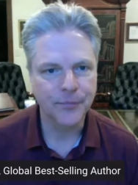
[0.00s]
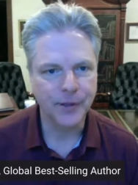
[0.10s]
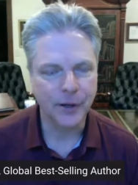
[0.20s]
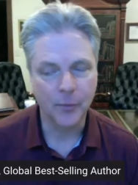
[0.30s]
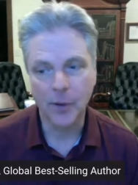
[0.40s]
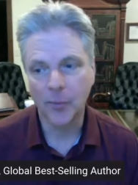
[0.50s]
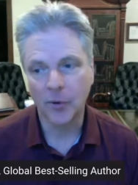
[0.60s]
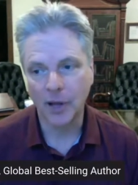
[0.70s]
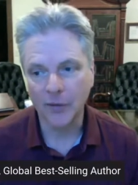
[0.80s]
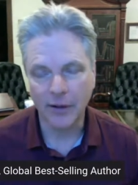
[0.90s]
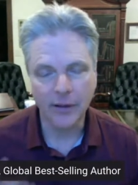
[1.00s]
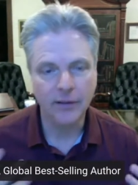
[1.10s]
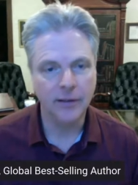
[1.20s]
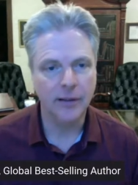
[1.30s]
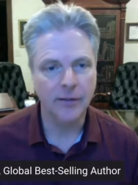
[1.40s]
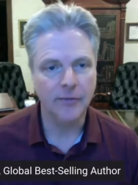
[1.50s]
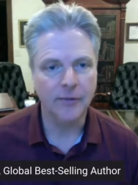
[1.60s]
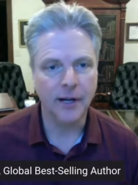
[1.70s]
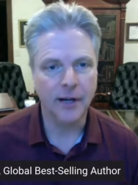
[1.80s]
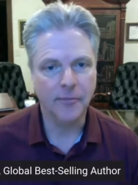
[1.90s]
you know people love it
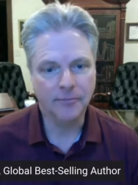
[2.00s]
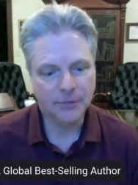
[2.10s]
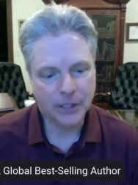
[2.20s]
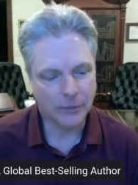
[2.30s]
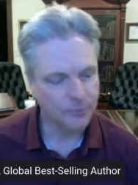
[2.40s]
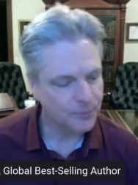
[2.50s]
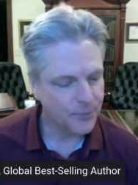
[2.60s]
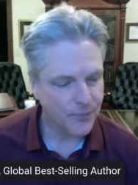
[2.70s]
um, so